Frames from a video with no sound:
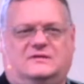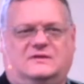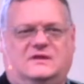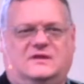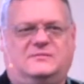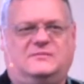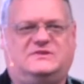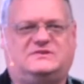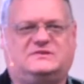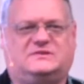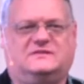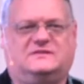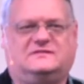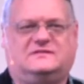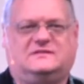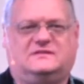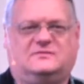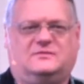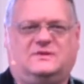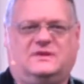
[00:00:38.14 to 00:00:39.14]
images,
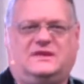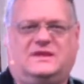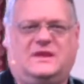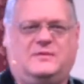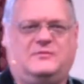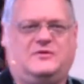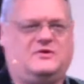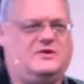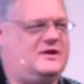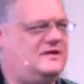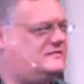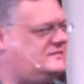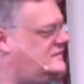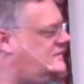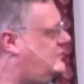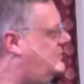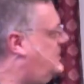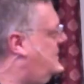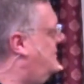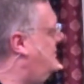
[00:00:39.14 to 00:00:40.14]
and we came across
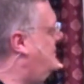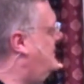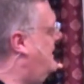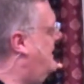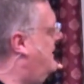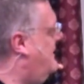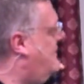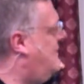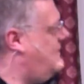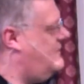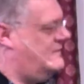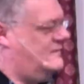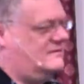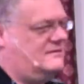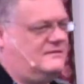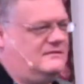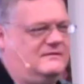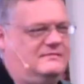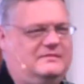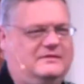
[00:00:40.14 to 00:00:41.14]
this one. It's like,
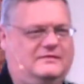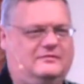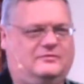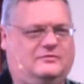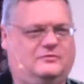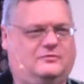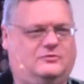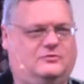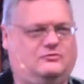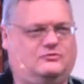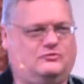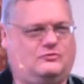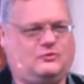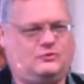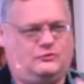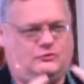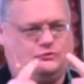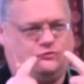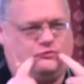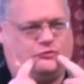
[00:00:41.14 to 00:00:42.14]
oh, that's so cute. It's got
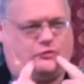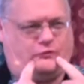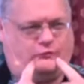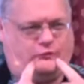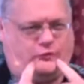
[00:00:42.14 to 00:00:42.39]
a little face.